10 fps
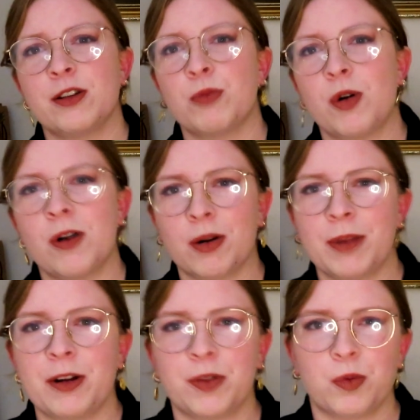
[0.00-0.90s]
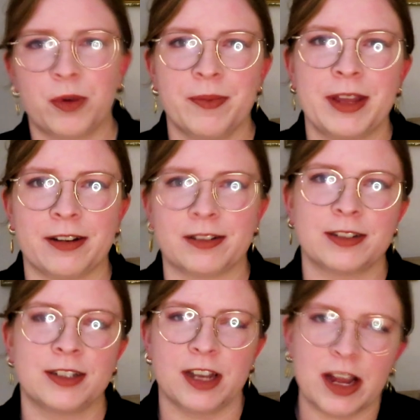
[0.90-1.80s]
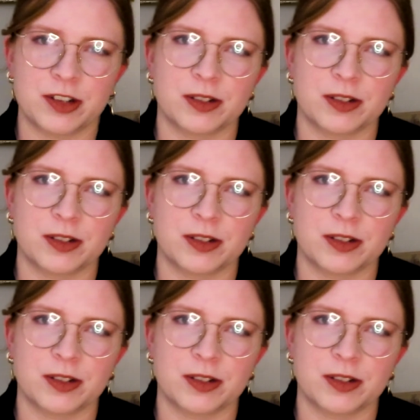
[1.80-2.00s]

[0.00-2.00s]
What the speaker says: hear more about the women, not